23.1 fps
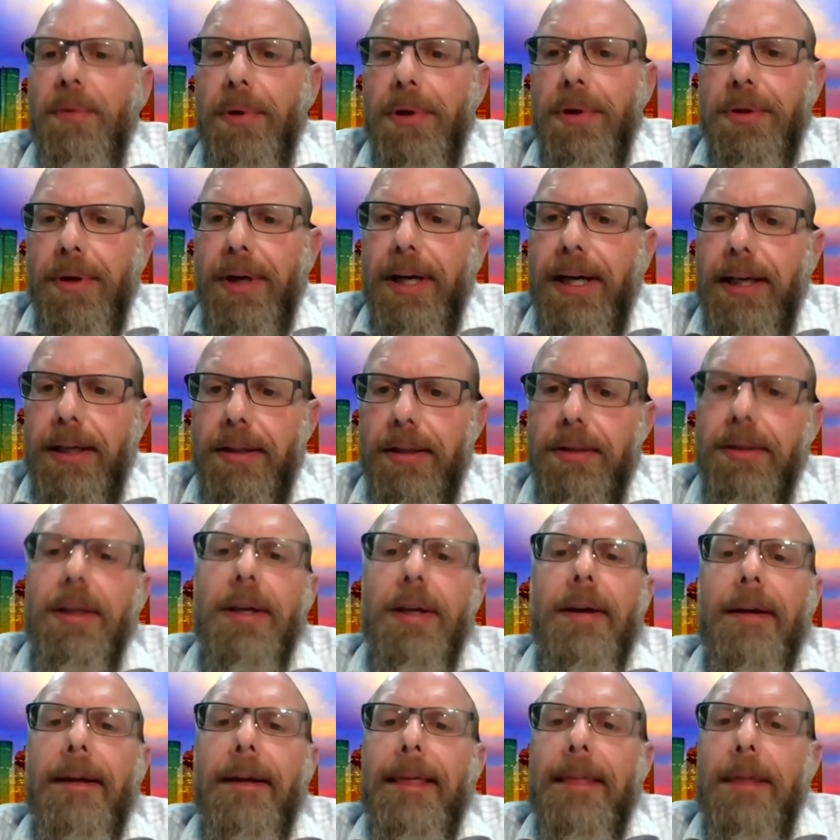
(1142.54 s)
trial,
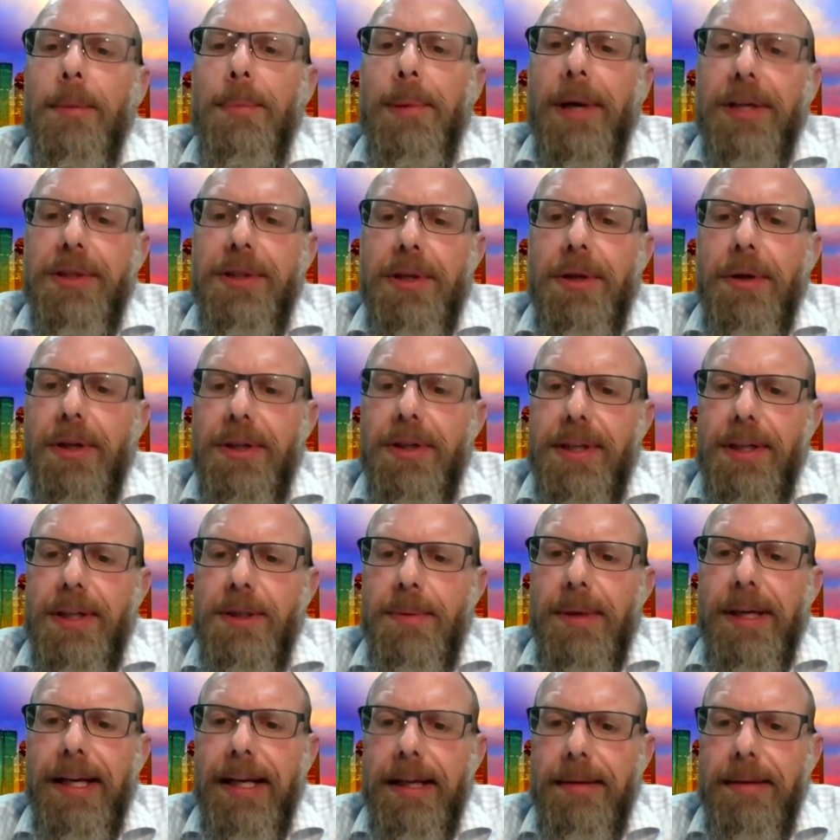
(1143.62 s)
the prosecutor sends
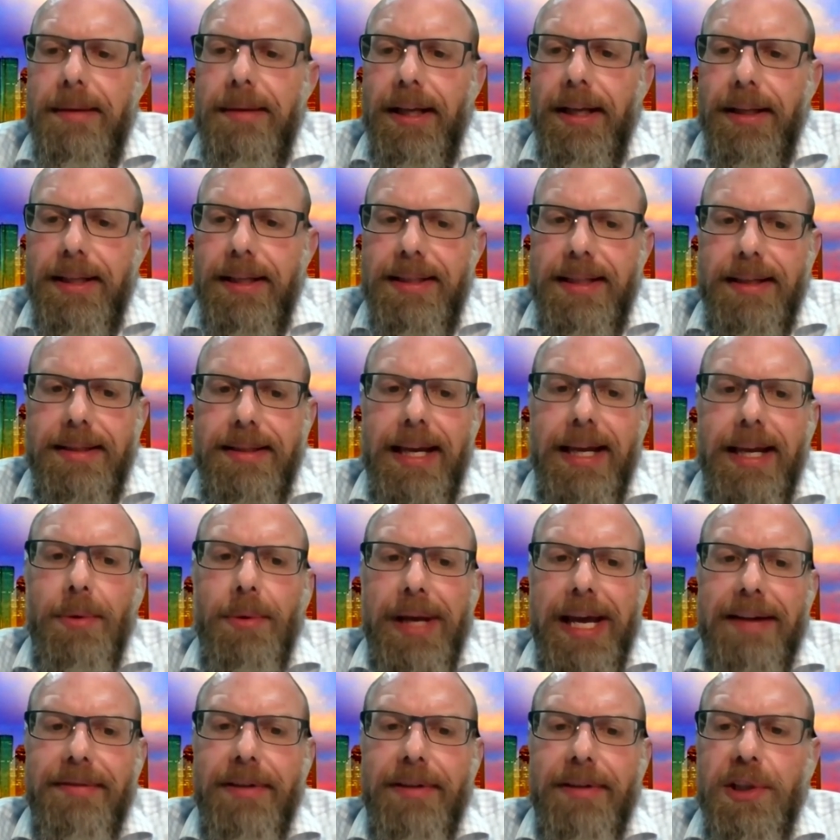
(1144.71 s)
me an email that says, "Hey, we
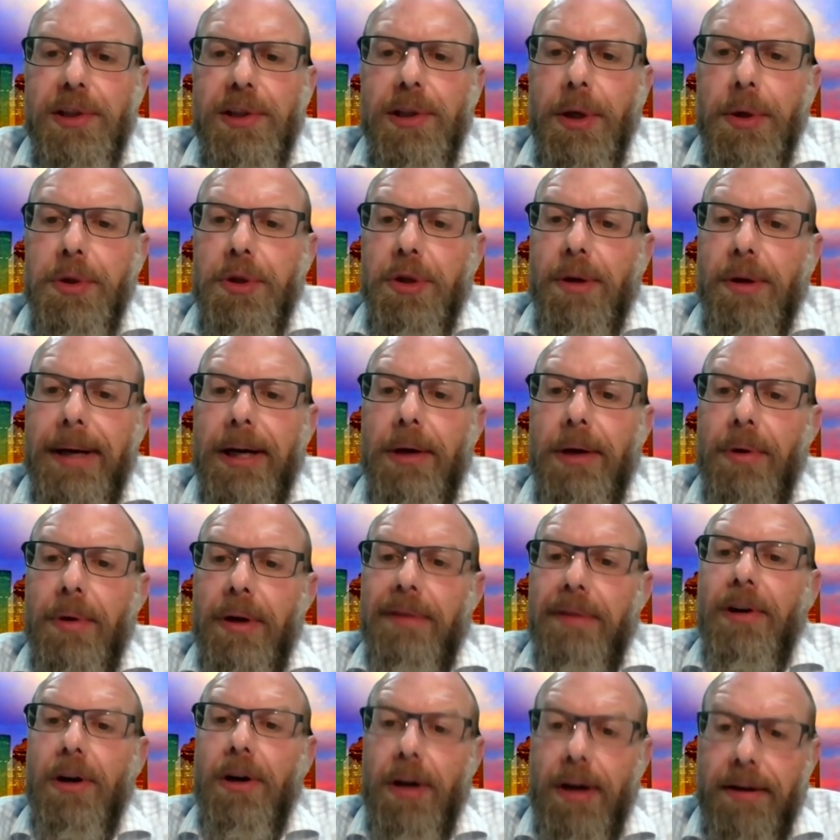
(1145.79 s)
have a disclosure about one of
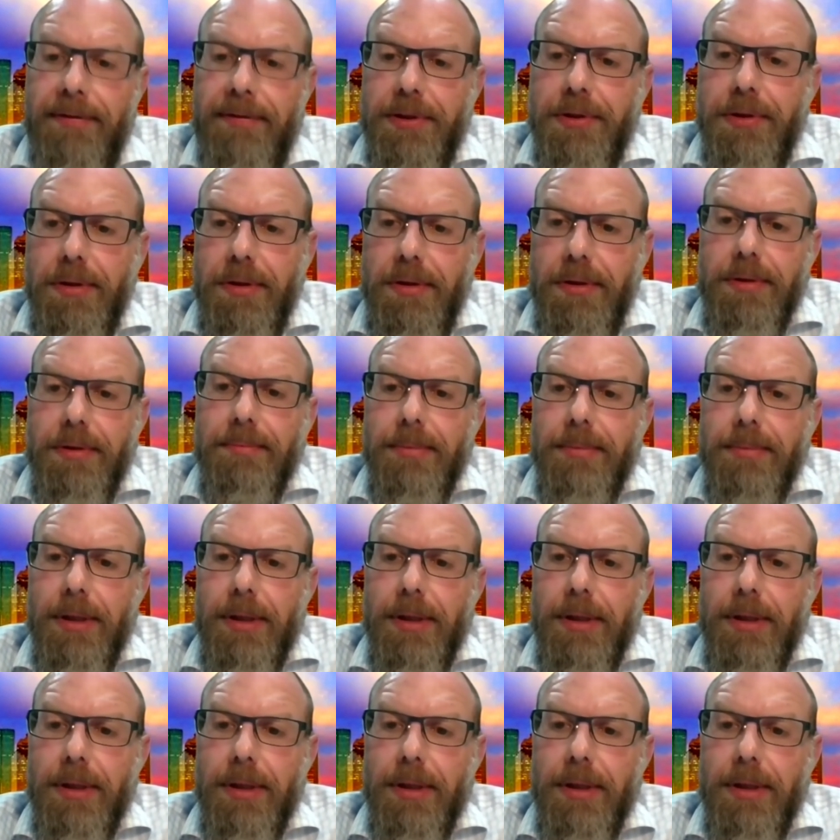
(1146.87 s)
our officers."